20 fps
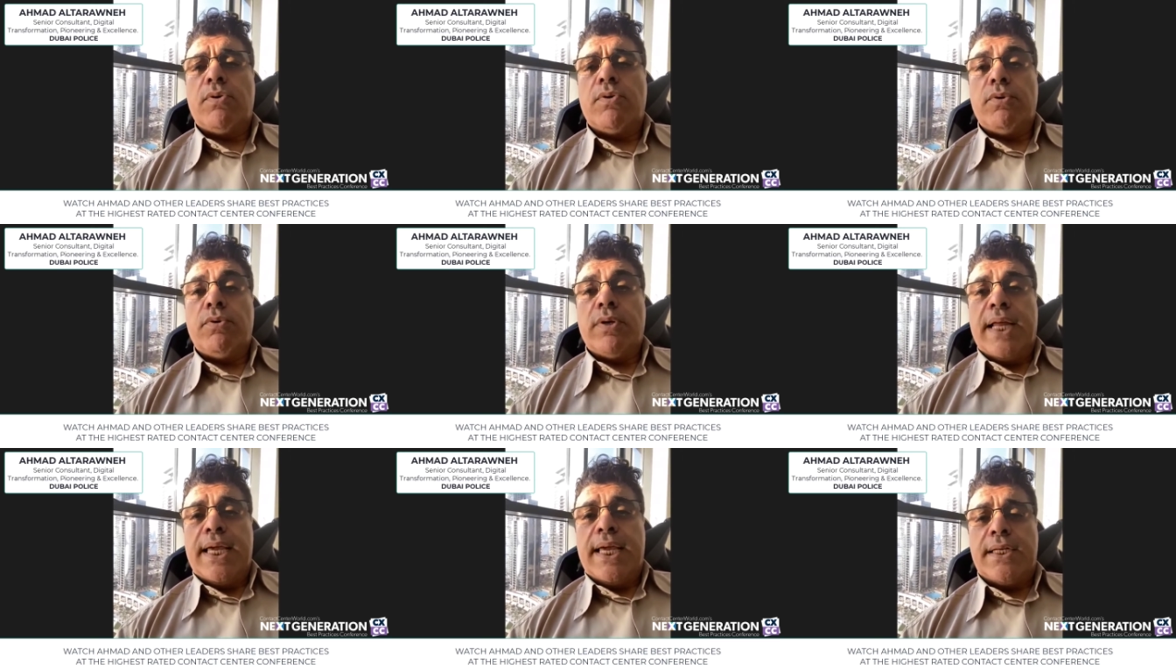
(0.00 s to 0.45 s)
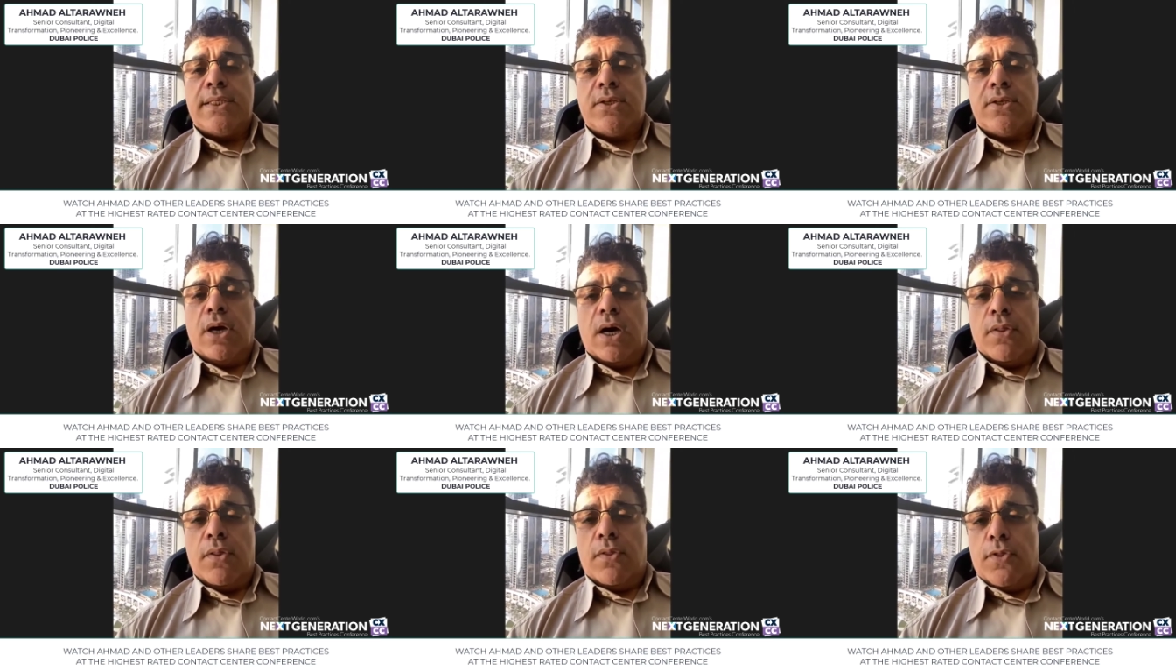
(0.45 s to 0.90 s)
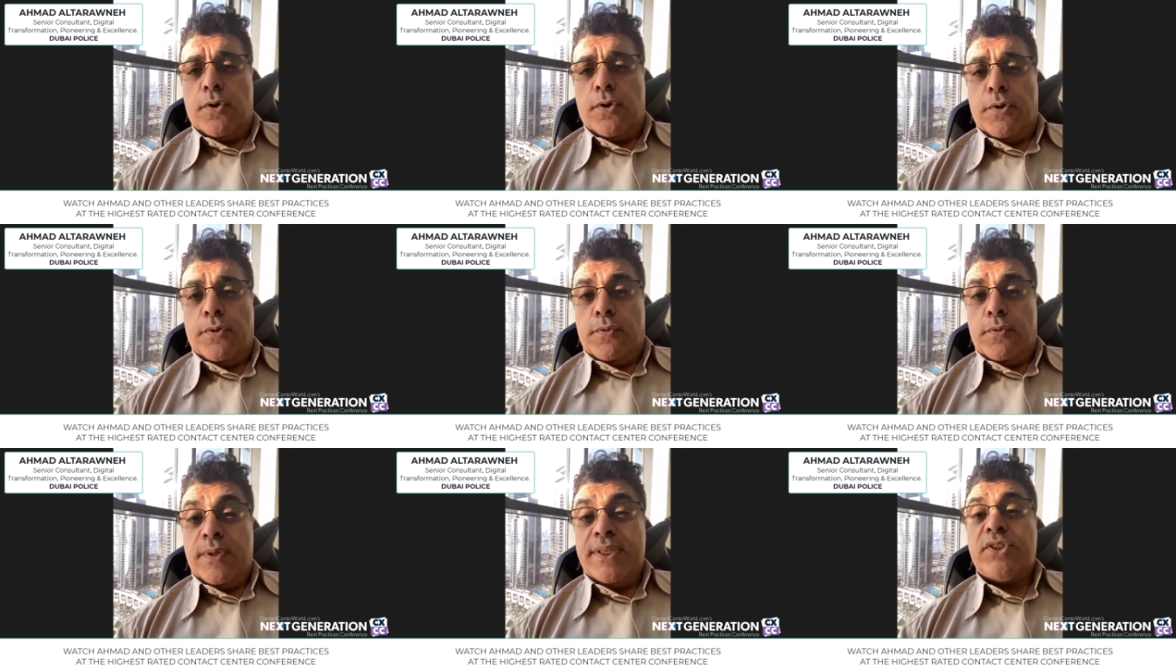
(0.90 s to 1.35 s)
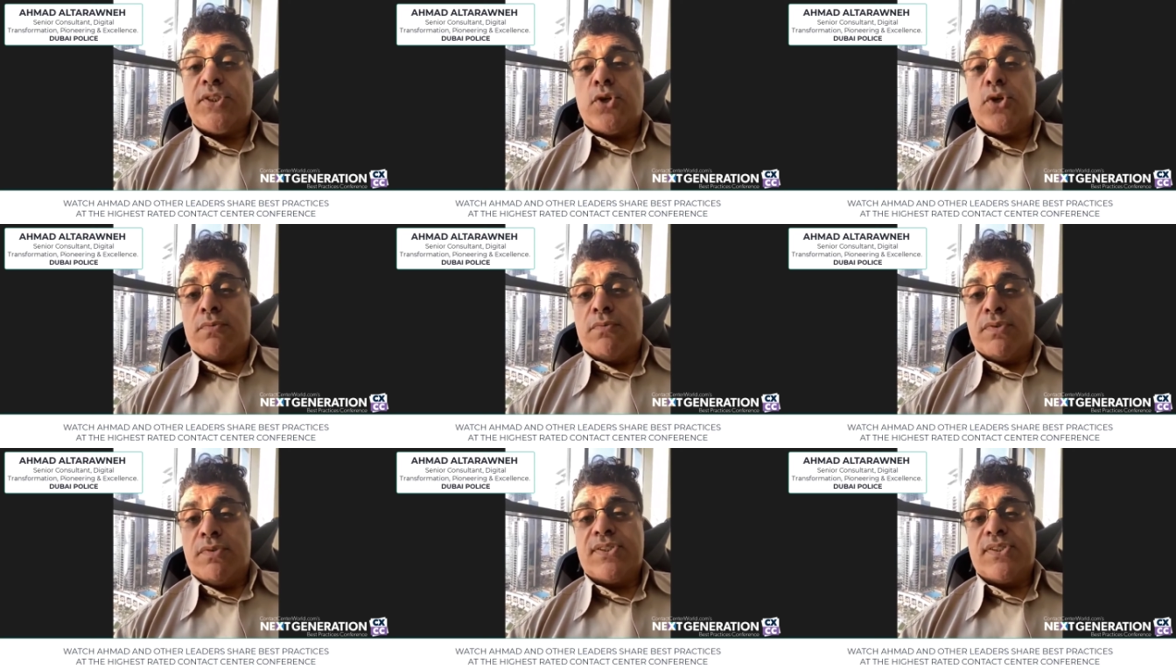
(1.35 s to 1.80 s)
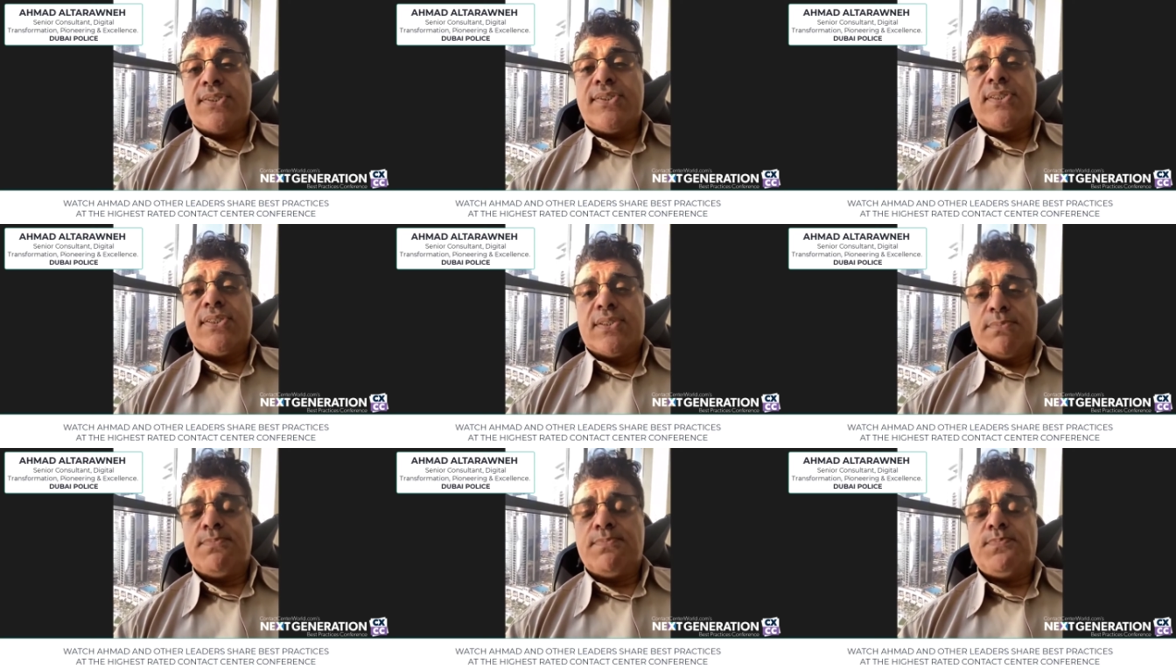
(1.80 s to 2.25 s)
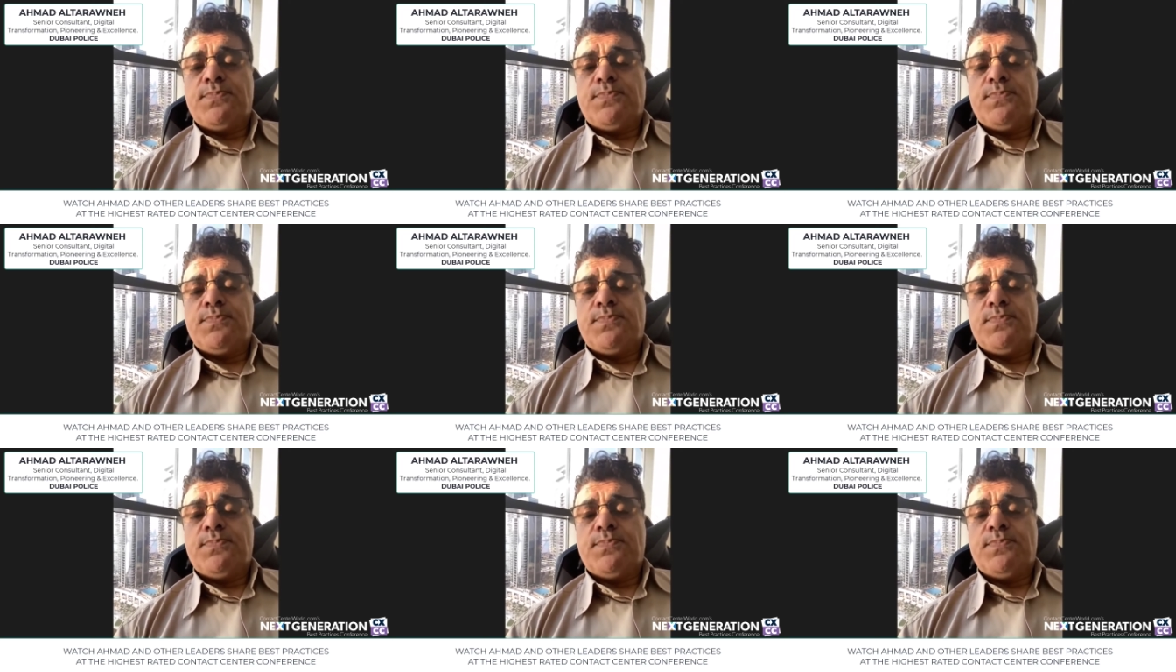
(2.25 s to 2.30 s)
related to our 33 services.